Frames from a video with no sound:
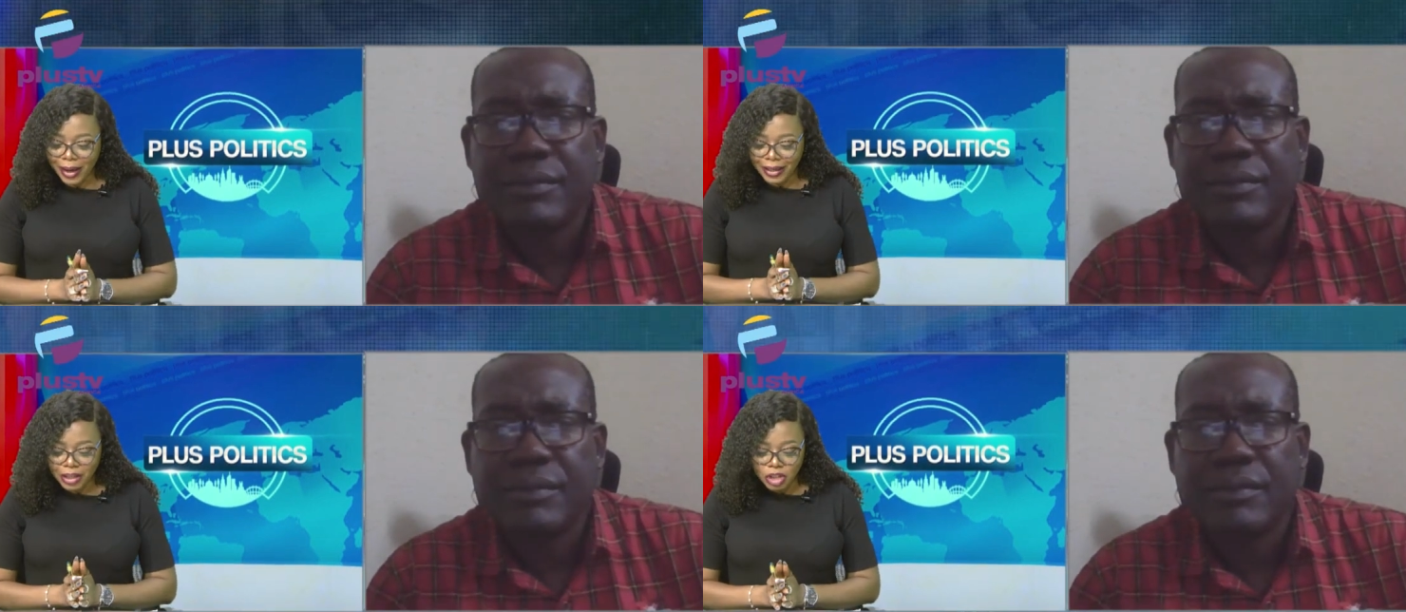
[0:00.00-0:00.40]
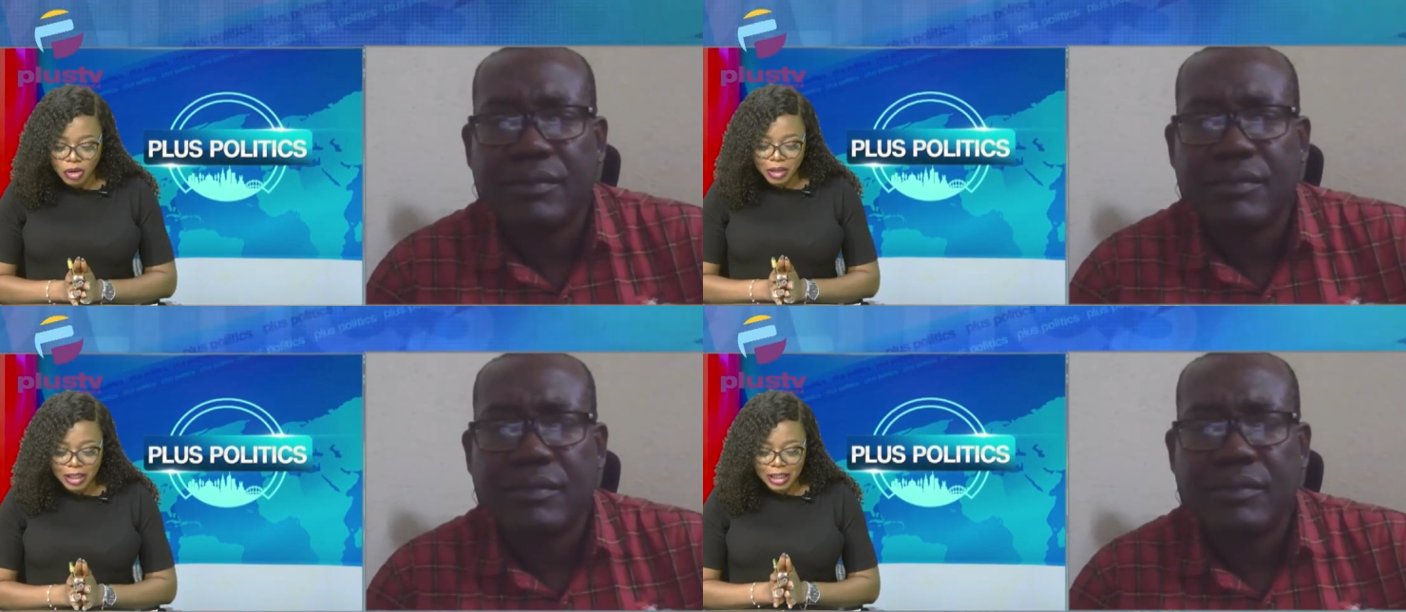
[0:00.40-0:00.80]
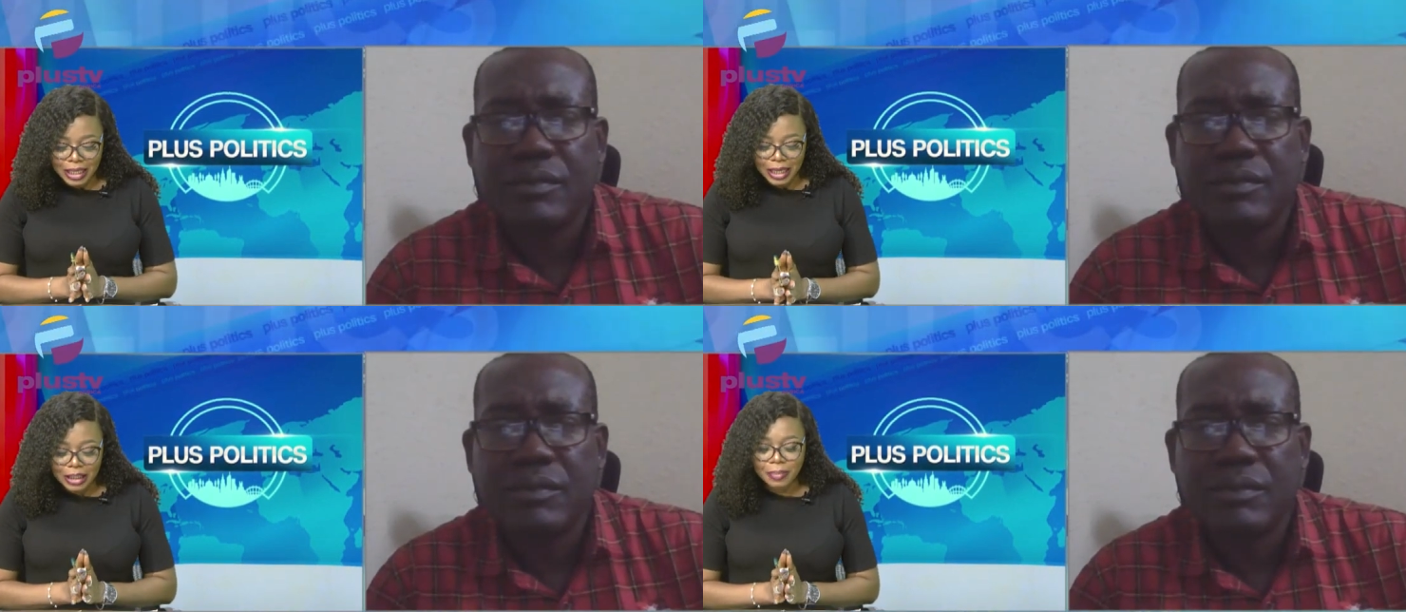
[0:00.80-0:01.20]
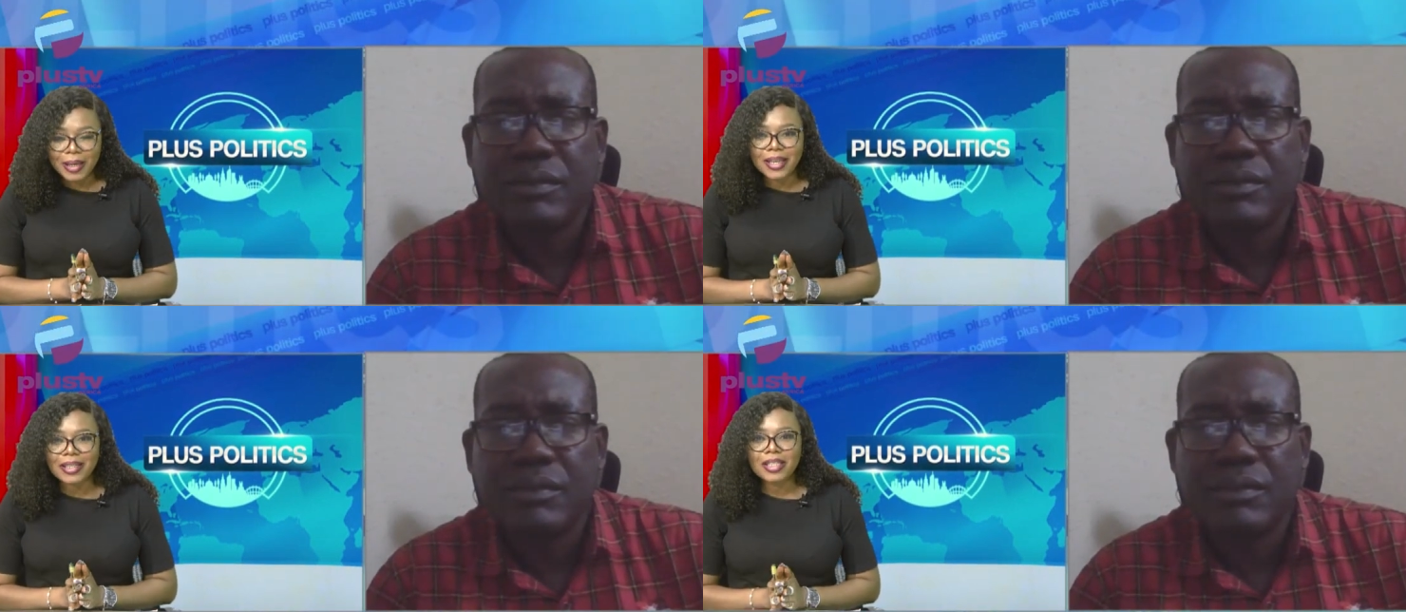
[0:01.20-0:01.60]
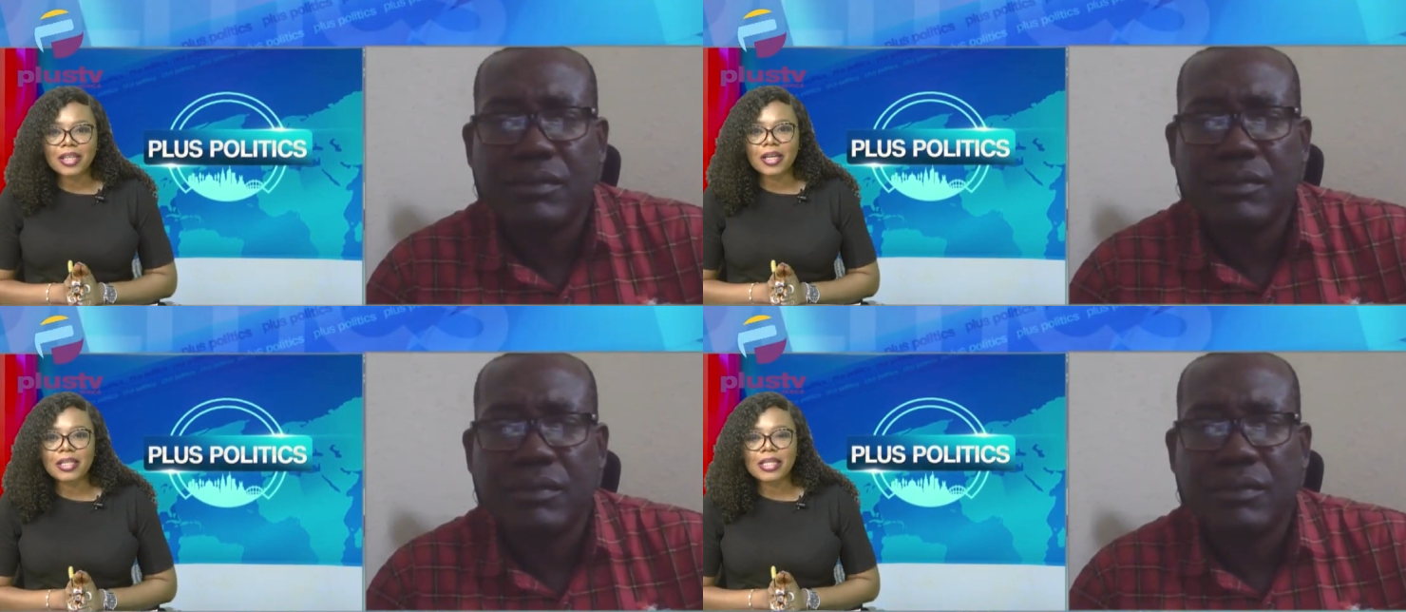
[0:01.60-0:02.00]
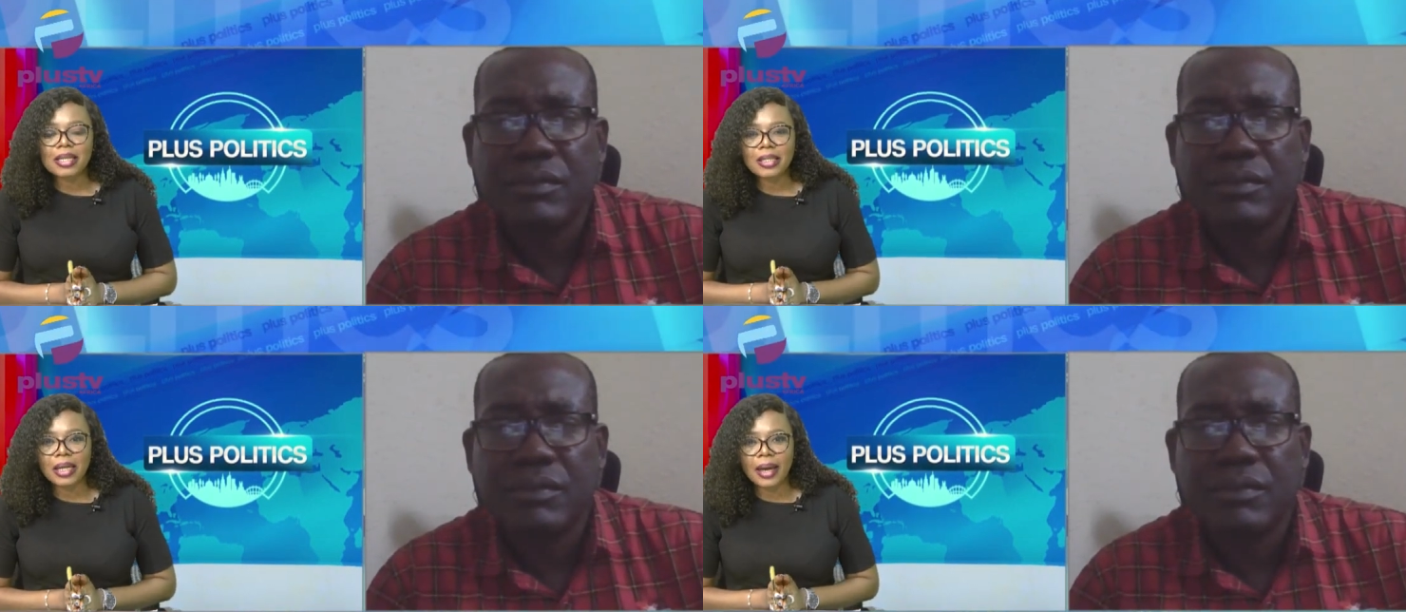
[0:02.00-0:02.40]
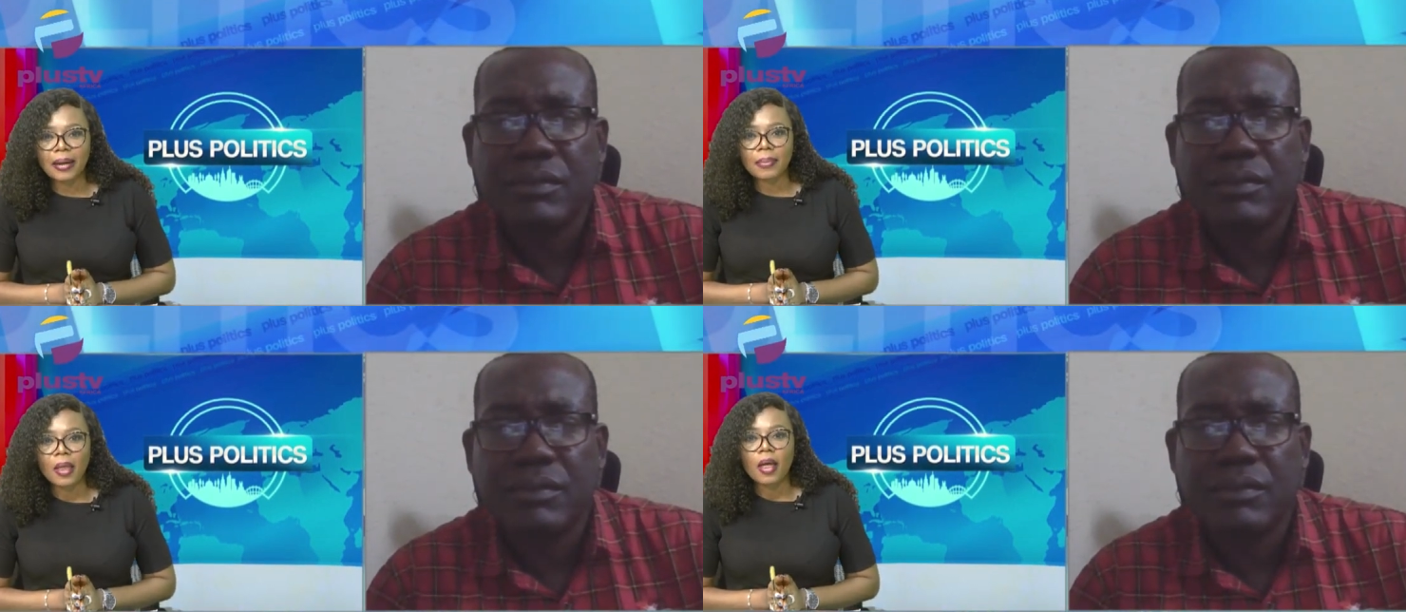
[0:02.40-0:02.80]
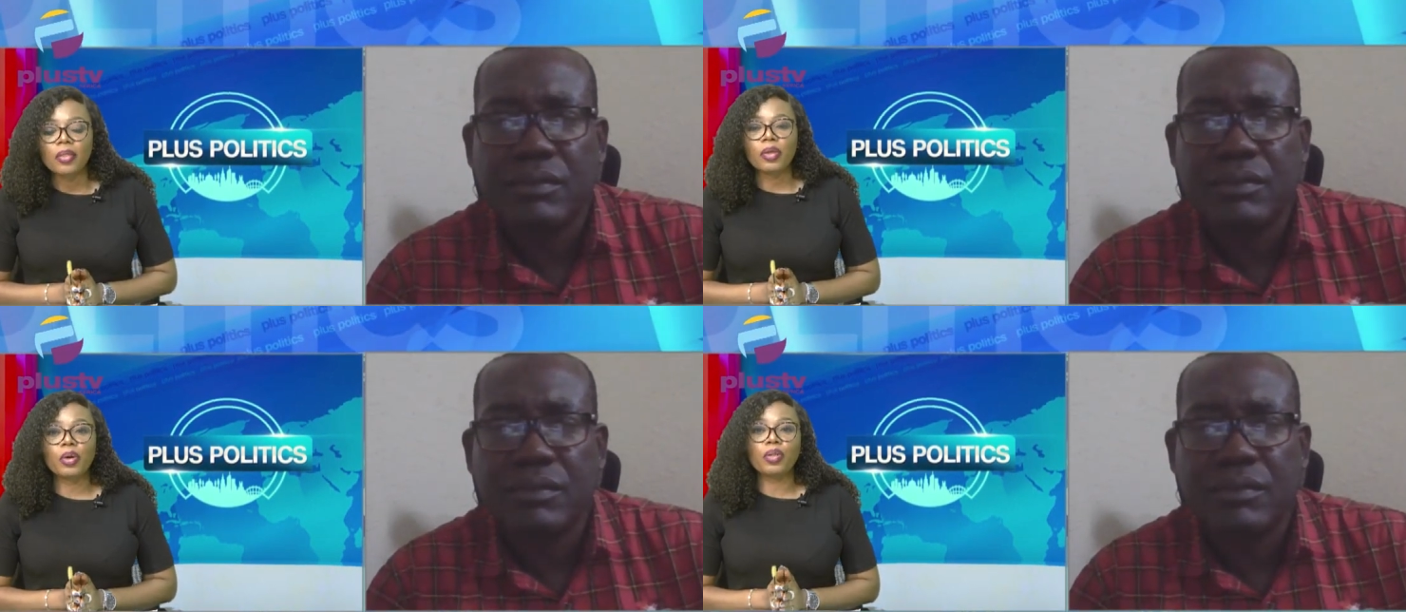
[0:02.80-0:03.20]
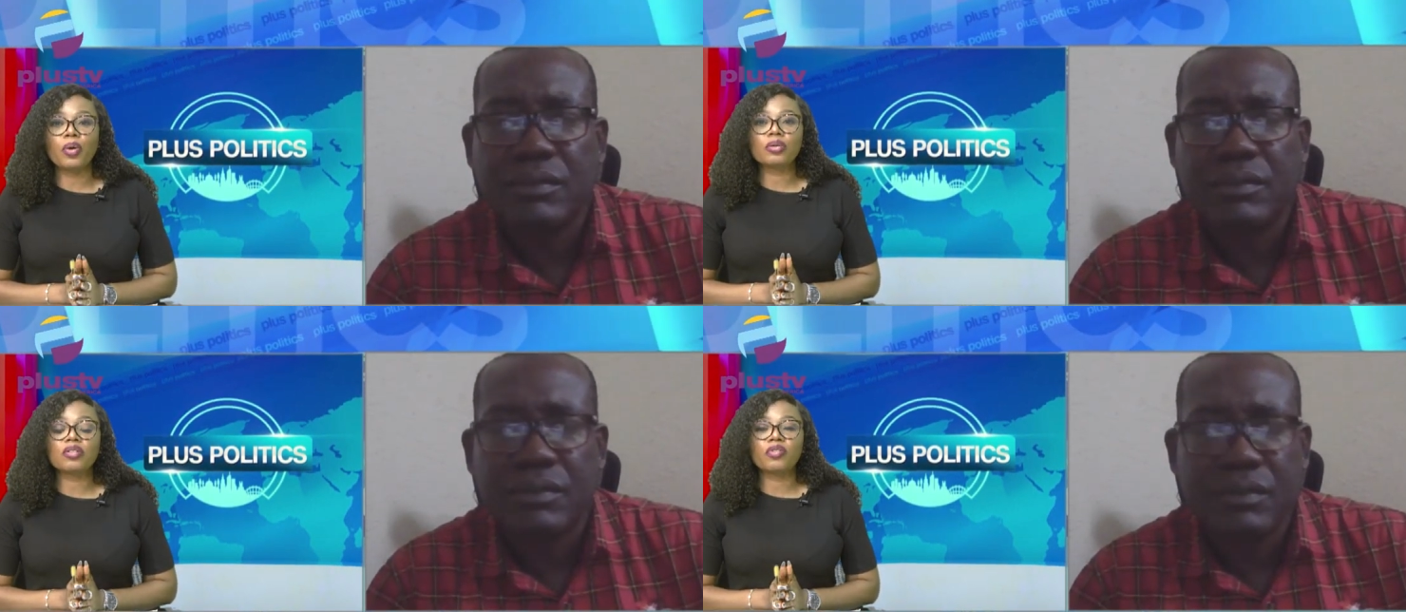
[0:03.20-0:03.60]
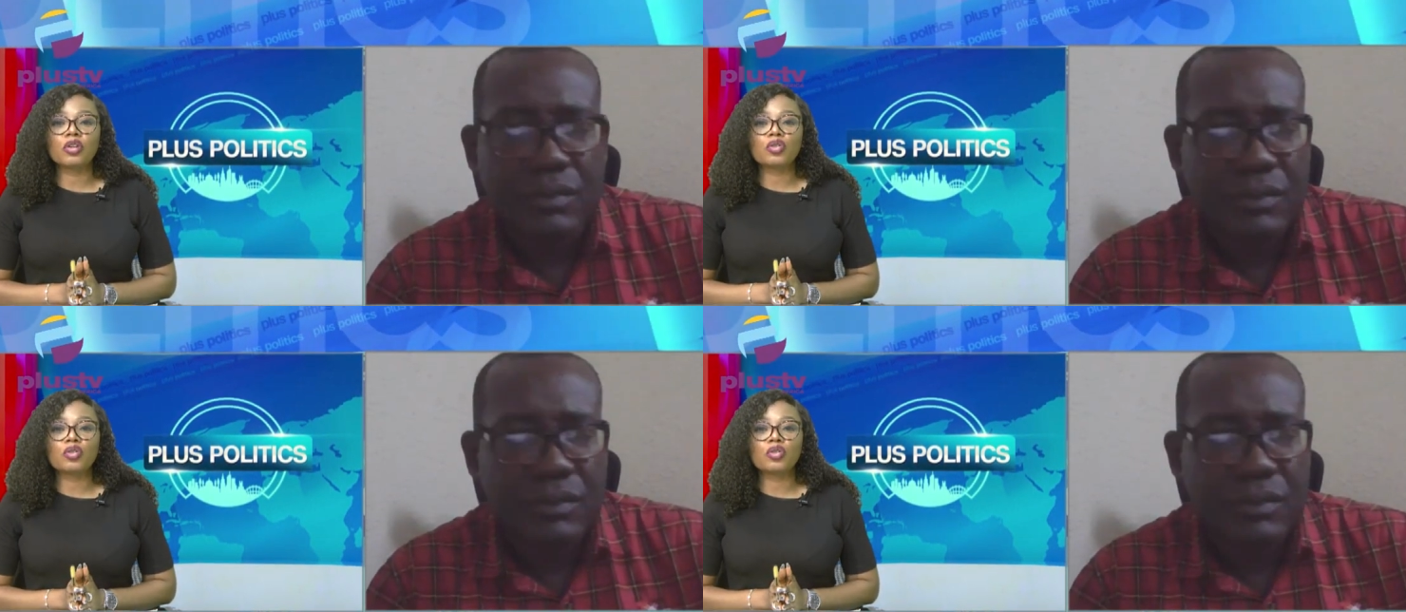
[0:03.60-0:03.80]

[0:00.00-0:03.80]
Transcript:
Speaker 1: Nigerians need to be concerned today. There are those of us